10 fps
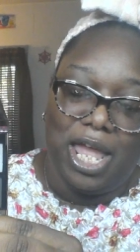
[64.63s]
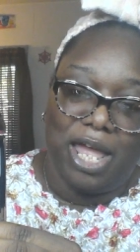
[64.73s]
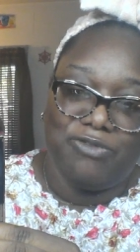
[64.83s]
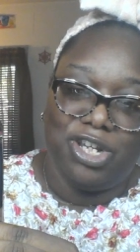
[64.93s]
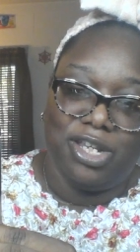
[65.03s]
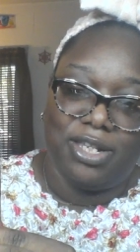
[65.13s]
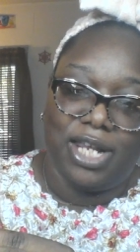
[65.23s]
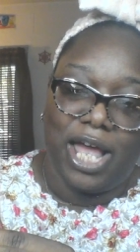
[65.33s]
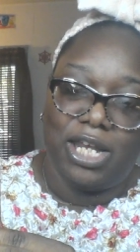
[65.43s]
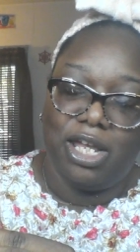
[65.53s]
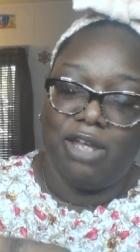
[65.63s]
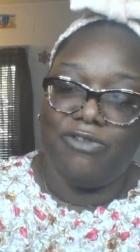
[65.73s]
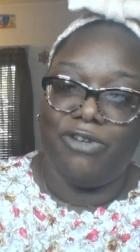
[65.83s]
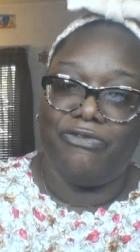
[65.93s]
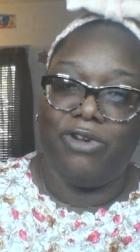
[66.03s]
She does a lot of
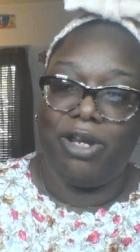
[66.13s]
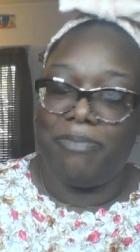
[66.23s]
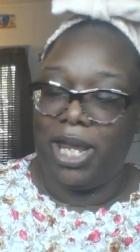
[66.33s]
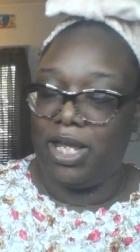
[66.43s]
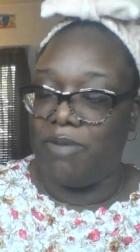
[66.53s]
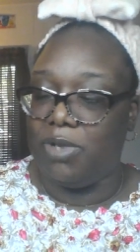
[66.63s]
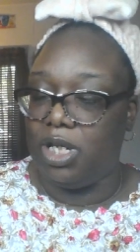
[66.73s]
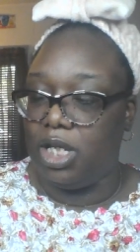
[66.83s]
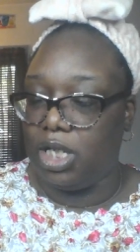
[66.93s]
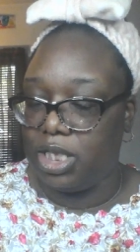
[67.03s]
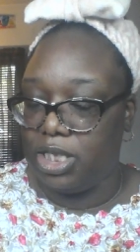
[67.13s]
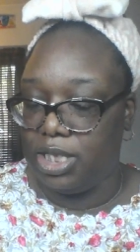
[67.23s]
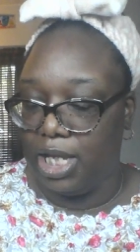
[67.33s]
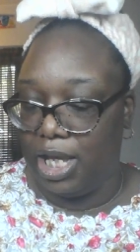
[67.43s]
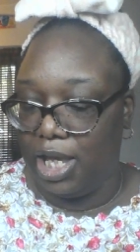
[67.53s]
different makeup looks,
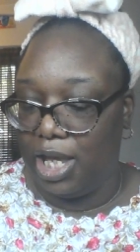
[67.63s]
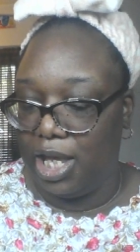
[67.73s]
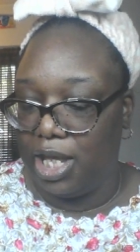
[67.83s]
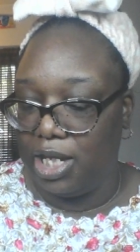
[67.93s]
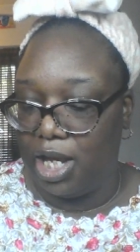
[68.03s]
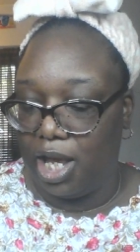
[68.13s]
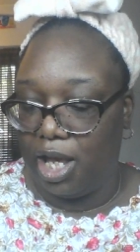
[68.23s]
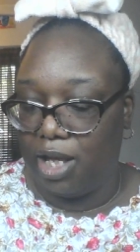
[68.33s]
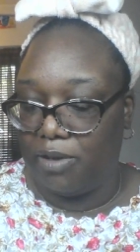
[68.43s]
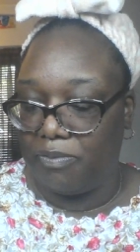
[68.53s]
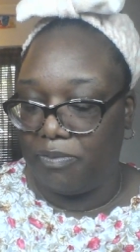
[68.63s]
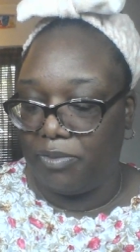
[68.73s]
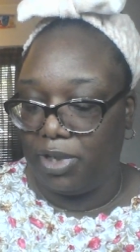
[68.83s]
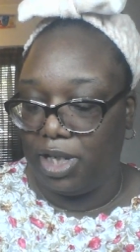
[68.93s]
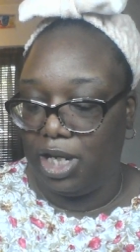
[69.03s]
and I
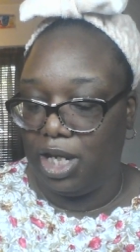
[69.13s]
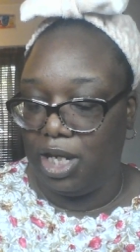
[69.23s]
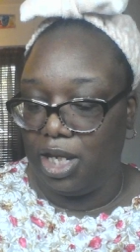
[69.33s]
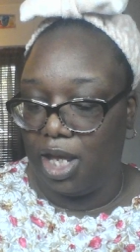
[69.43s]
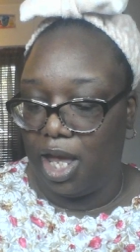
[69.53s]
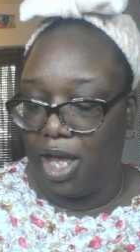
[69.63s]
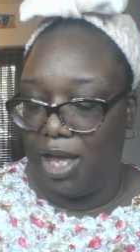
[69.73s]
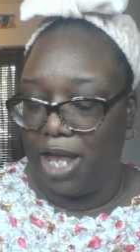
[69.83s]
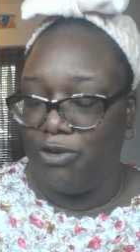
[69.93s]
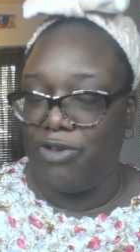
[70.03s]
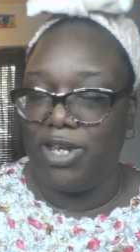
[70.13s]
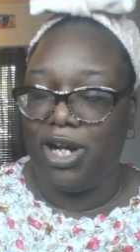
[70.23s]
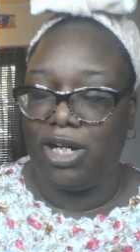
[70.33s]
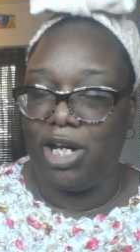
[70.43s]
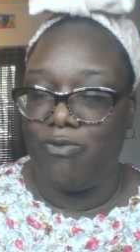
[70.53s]
don't know if they are
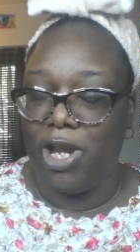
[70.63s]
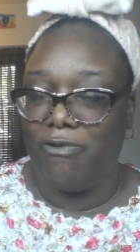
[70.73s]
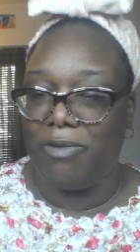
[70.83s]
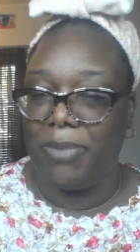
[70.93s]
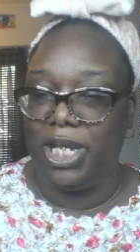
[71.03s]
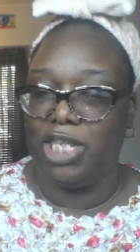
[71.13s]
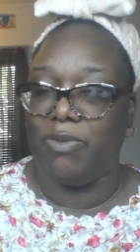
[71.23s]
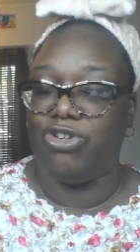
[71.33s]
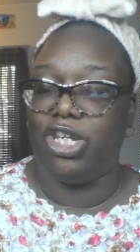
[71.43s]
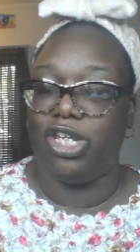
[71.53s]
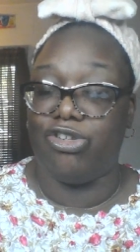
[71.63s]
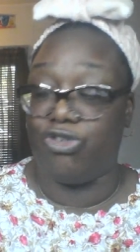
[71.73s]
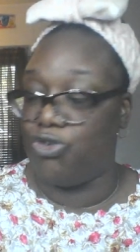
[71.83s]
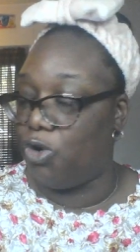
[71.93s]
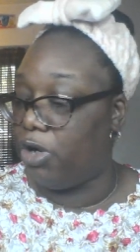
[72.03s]
get ready with me's, but she does
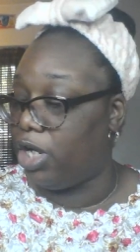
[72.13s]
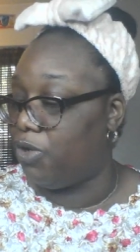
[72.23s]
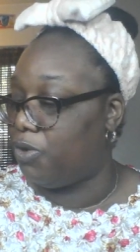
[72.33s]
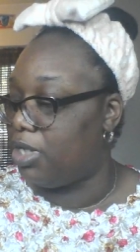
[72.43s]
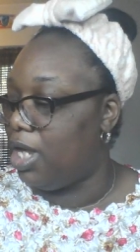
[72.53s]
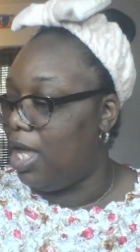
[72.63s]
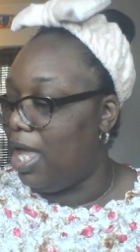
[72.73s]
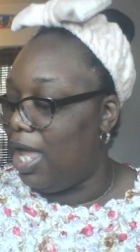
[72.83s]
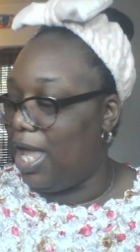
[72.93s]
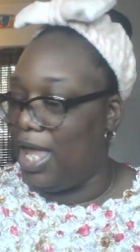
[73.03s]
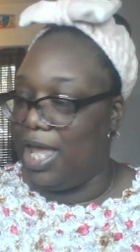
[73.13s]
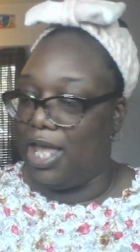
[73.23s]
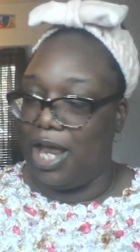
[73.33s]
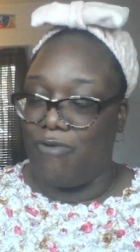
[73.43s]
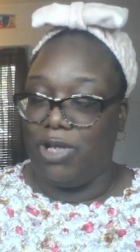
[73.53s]
tutorials, and
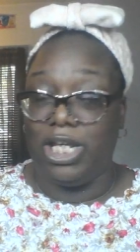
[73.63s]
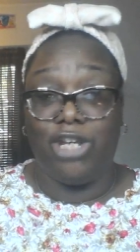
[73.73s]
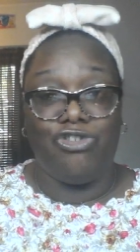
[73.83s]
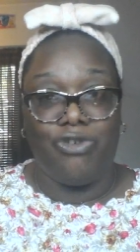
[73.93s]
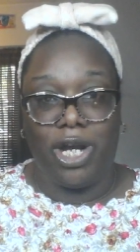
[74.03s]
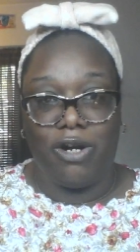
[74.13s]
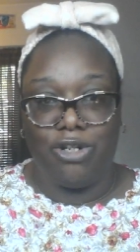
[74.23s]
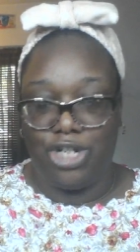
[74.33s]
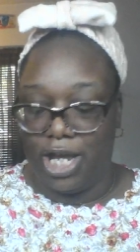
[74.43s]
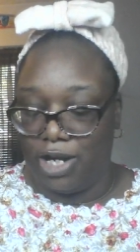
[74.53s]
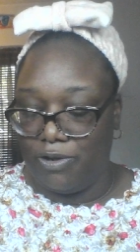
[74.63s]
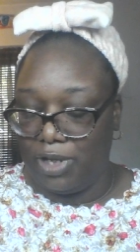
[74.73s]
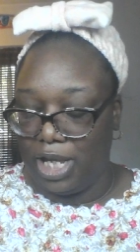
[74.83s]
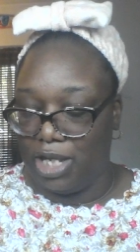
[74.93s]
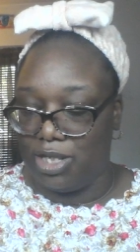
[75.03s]
I really enjoy her channel.
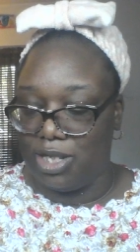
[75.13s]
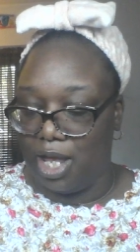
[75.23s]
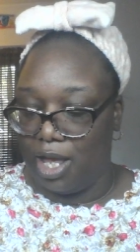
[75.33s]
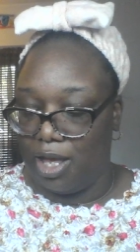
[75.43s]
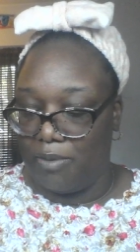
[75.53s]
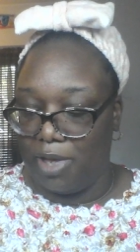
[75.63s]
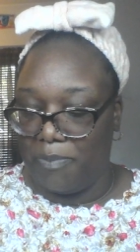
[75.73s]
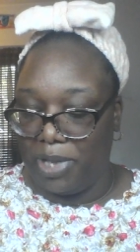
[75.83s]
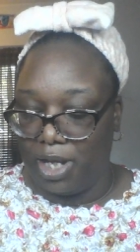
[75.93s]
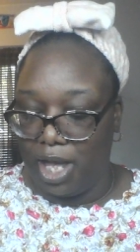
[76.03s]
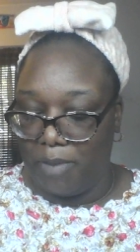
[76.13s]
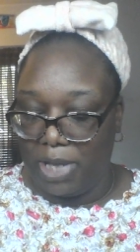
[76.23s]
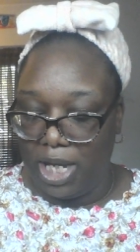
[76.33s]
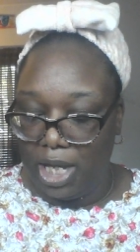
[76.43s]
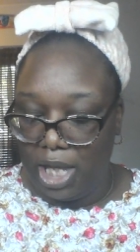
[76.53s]
It's up and
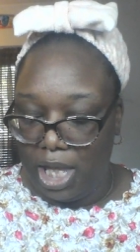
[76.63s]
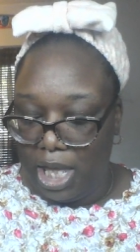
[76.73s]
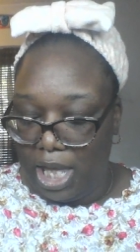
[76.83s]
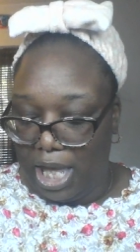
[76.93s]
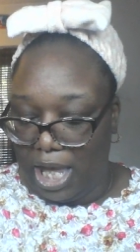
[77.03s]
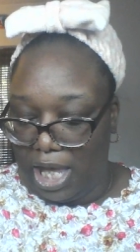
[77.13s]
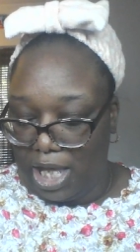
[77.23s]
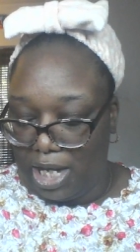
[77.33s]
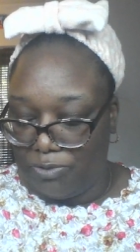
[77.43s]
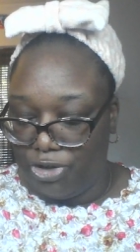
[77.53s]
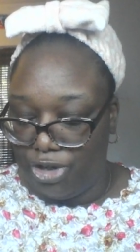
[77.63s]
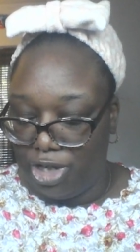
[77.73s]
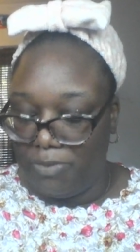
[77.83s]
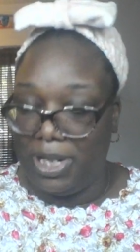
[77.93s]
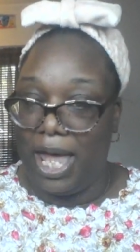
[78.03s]
coming, and I'm sure
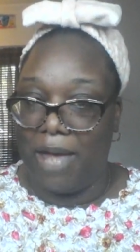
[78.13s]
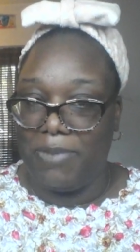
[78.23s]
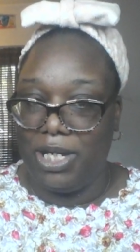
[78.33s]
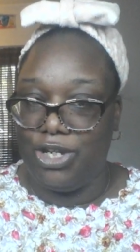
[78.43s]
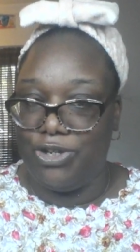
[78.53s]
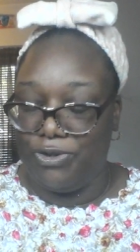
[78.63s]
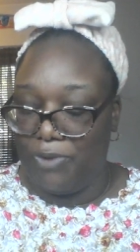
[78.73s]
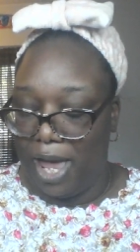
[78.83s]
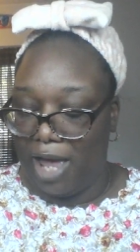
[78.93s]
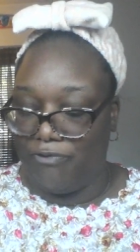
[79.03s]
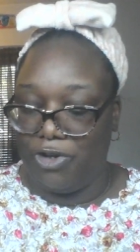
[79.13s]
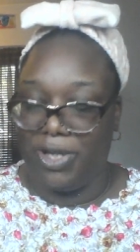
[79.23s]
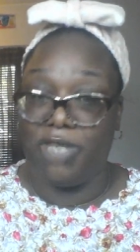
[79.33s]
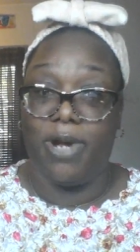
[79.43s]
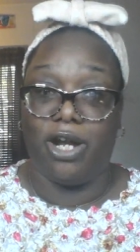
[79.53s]
she'd be happy to have you
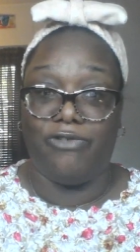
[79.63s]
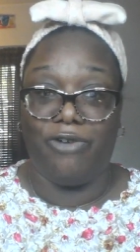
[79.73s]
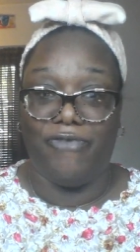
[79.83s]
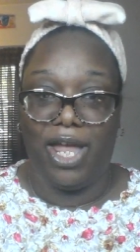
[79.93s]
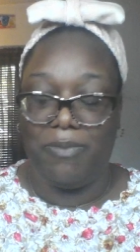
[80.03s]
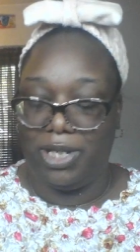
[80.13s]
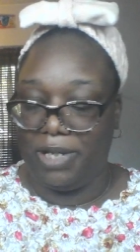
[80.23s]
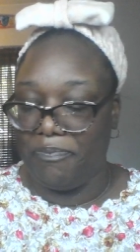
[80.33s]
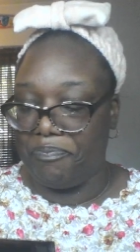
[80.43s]
as part of her family.